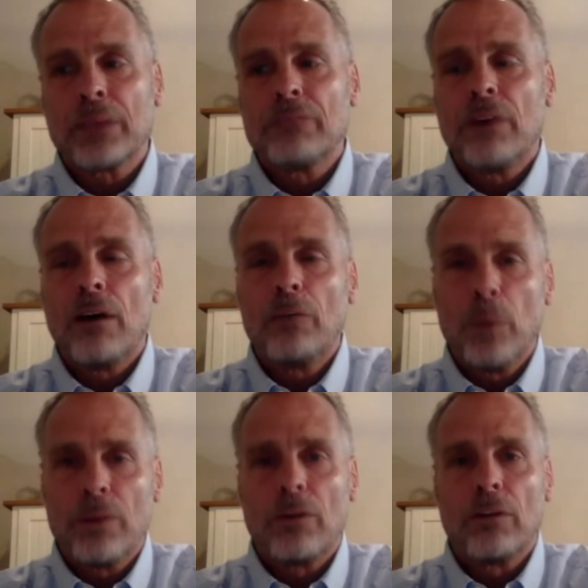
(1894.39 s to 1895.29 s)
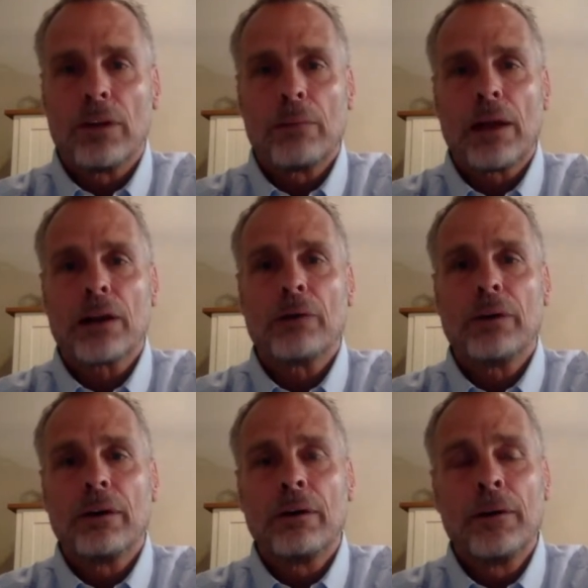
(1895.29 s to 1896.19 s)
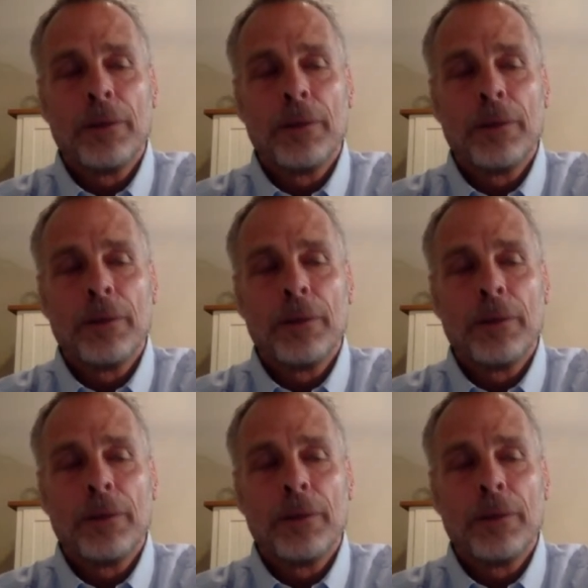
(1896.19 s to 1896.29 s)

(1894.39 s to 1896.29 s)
involved with early in my career.